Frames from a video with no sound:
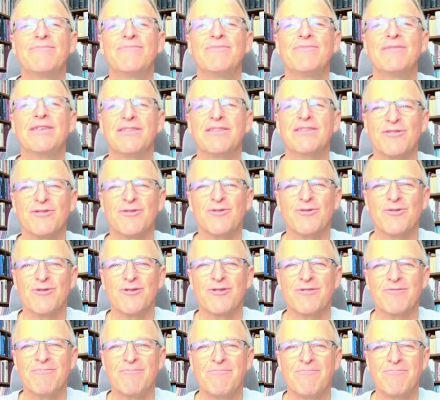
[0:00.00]
in the
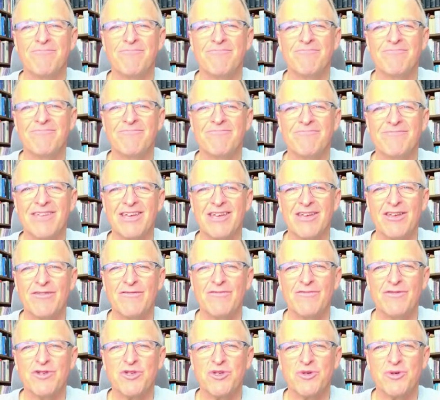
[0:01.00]
Lord. Thank you
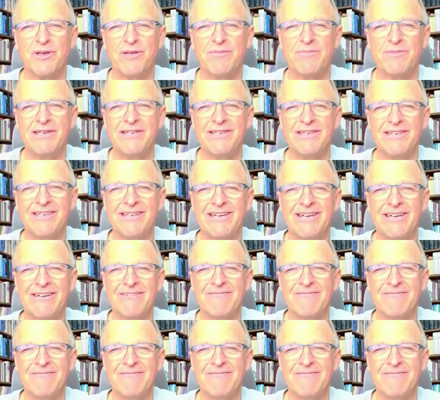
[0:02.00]
for joining me today.